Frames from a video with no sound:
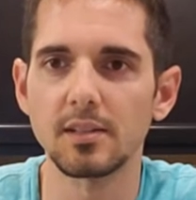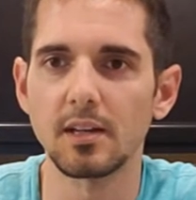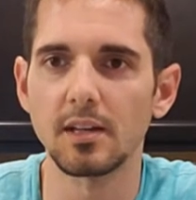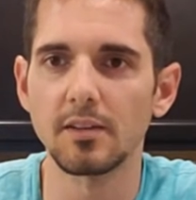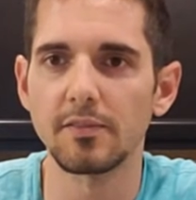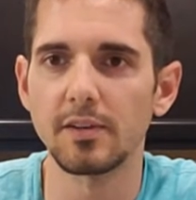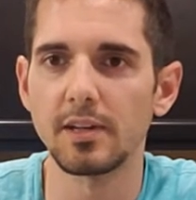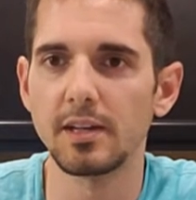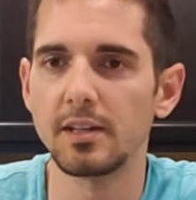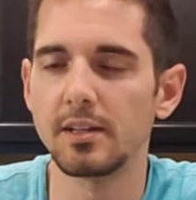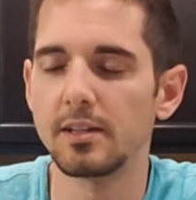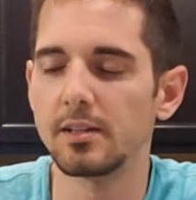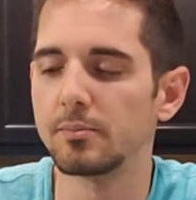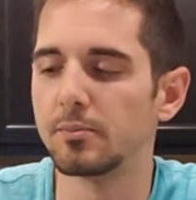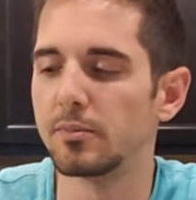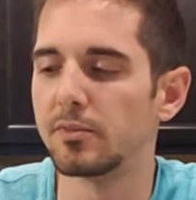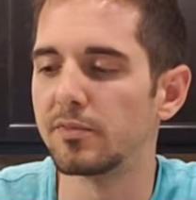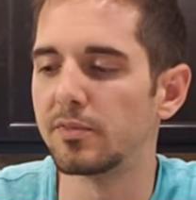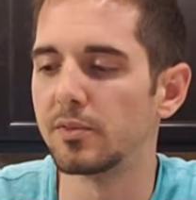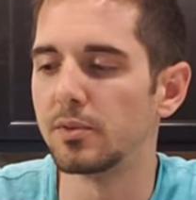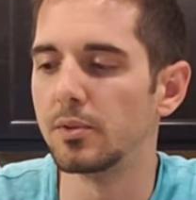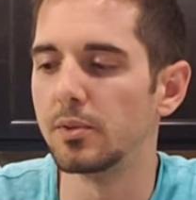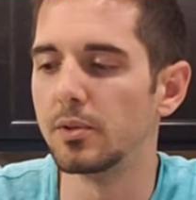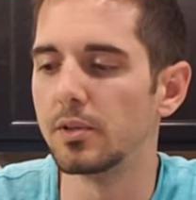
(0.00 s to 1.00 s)
I've had it
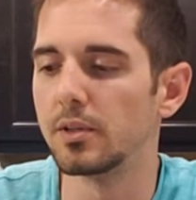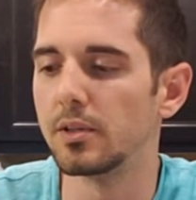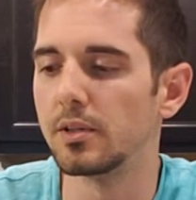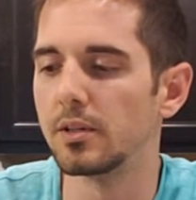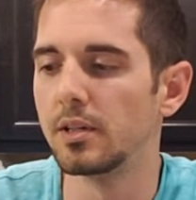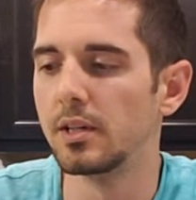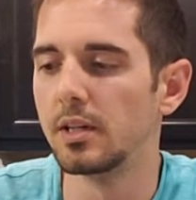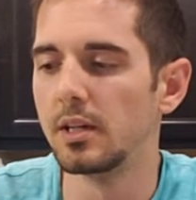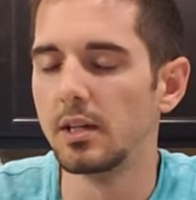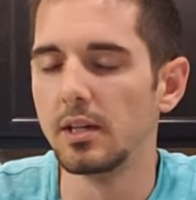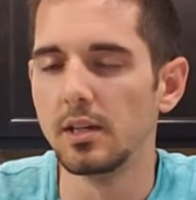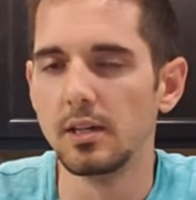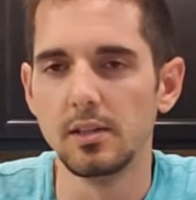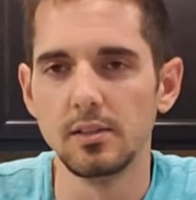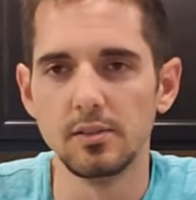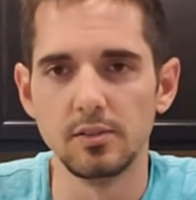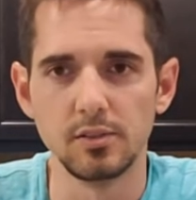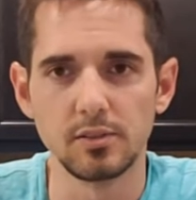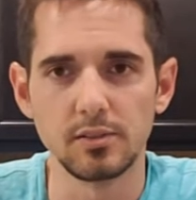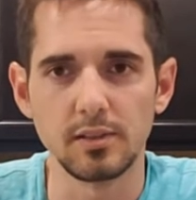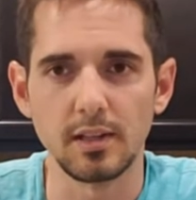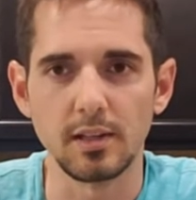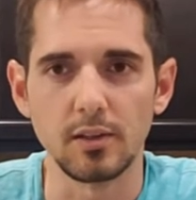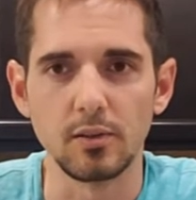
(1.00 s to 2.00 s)
before,
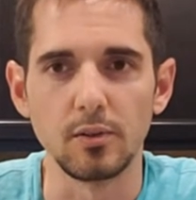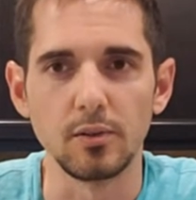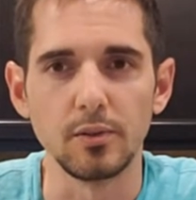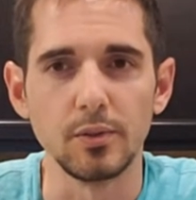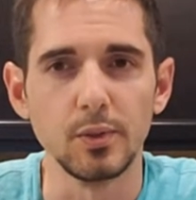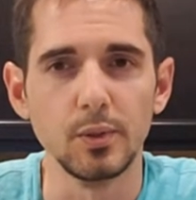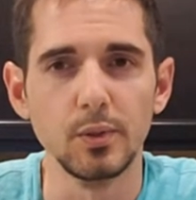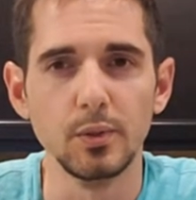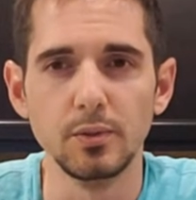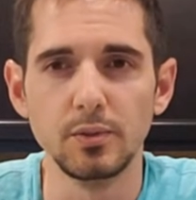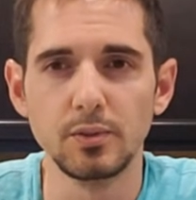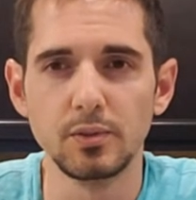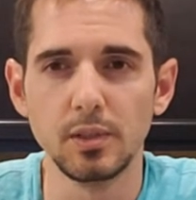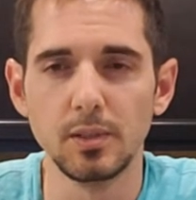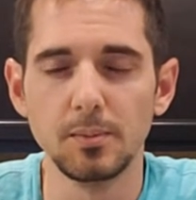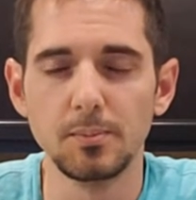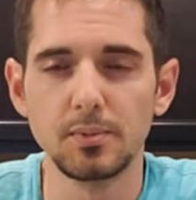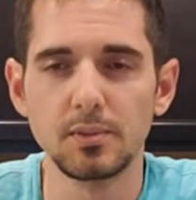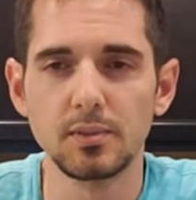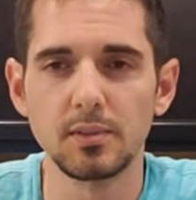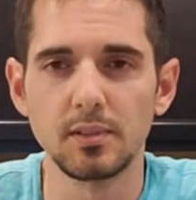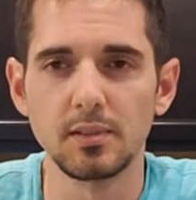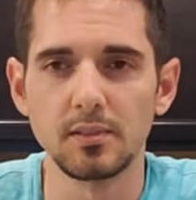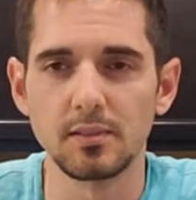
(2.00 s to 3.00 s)
just like on road
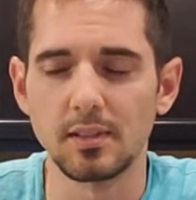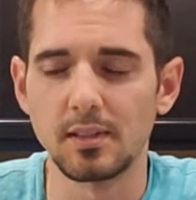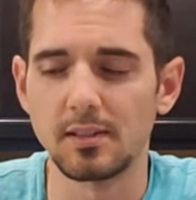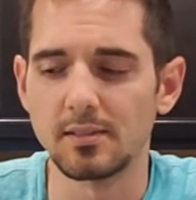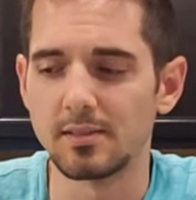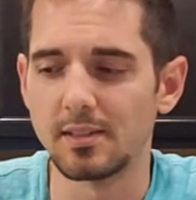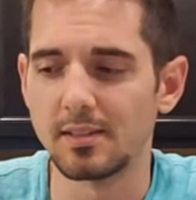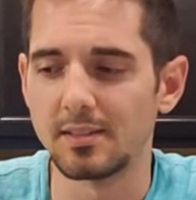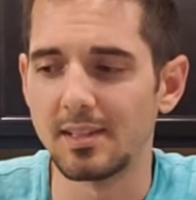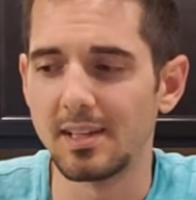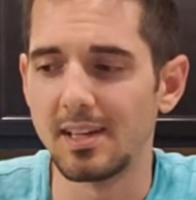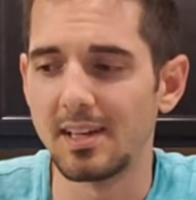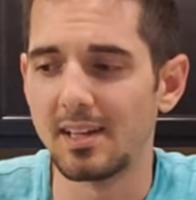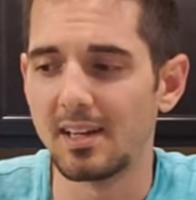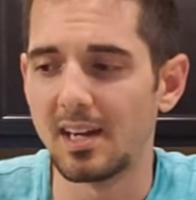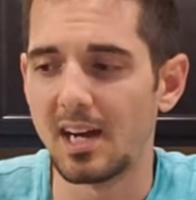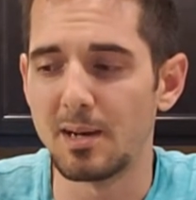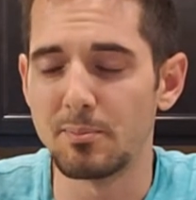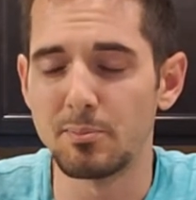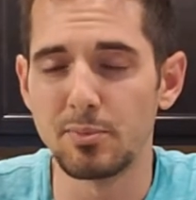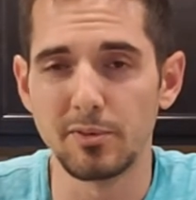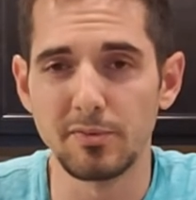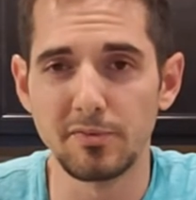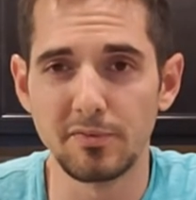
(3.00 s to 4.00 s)
trips and things like that.
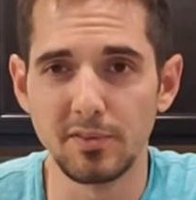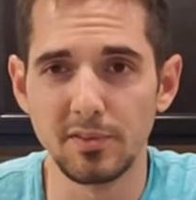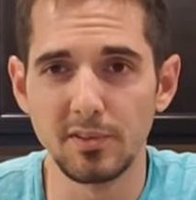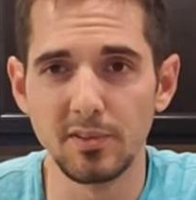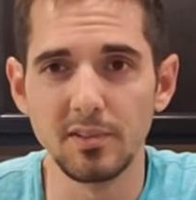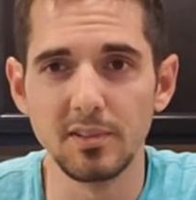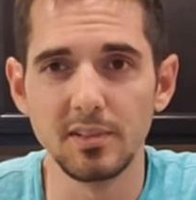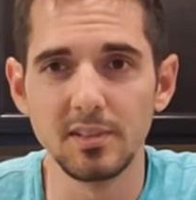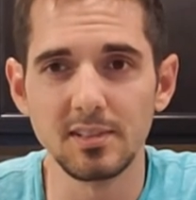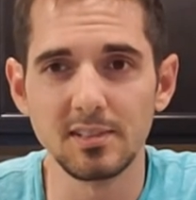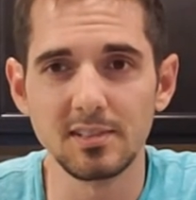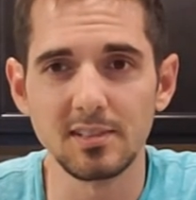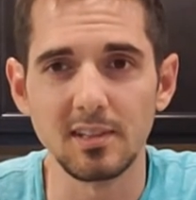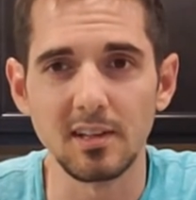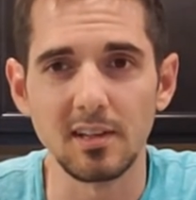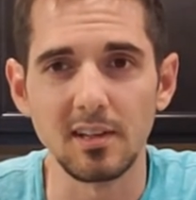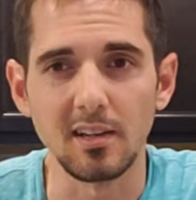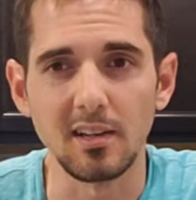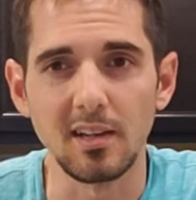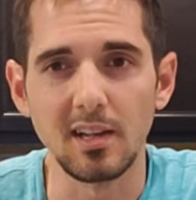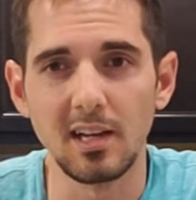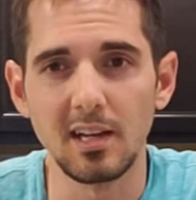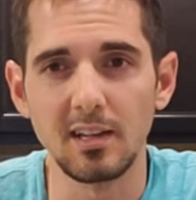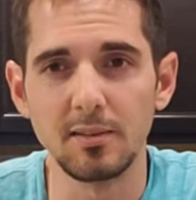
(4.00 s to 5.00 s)
I prefer this a
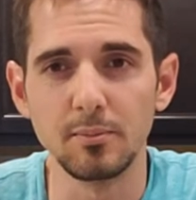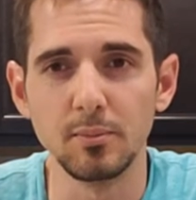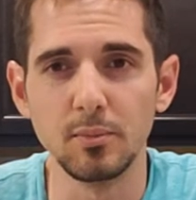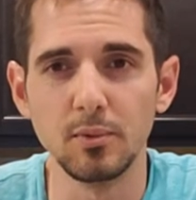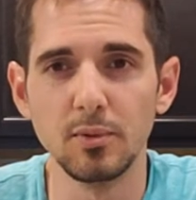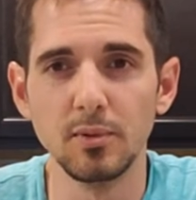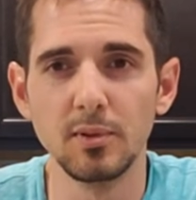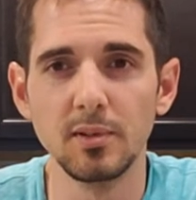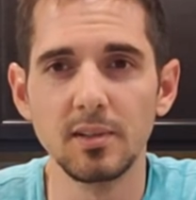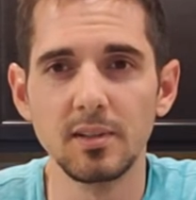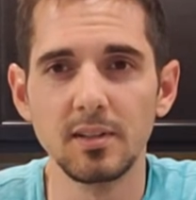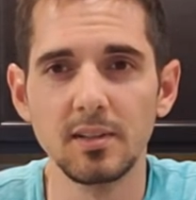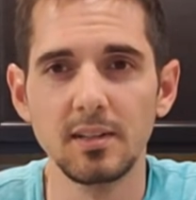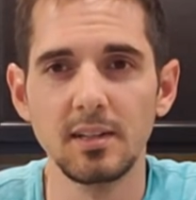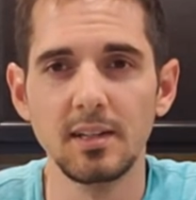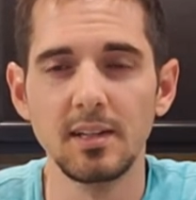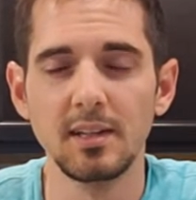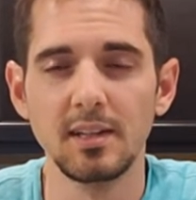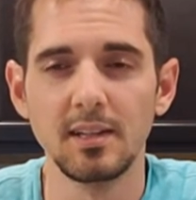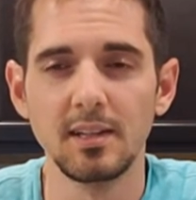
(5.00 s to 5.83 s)
lot more